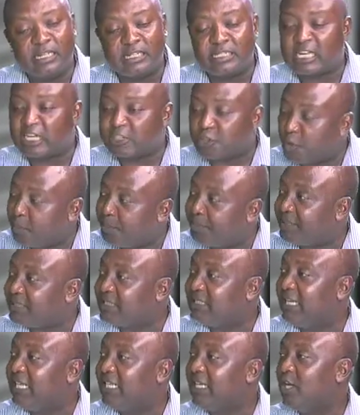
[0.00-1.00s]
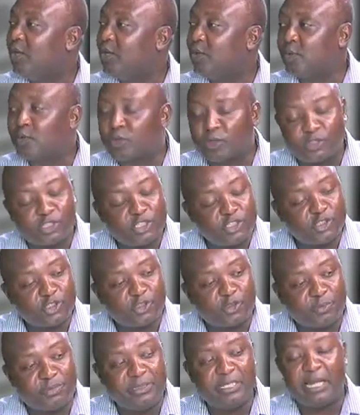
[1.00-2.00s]
a section president, you continue
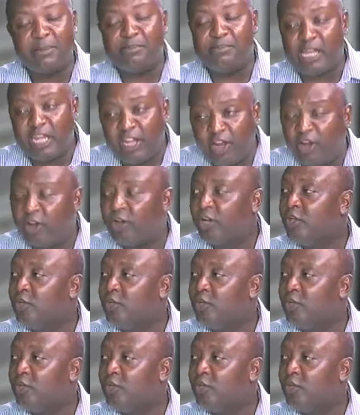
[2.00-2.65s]
to be a mayor.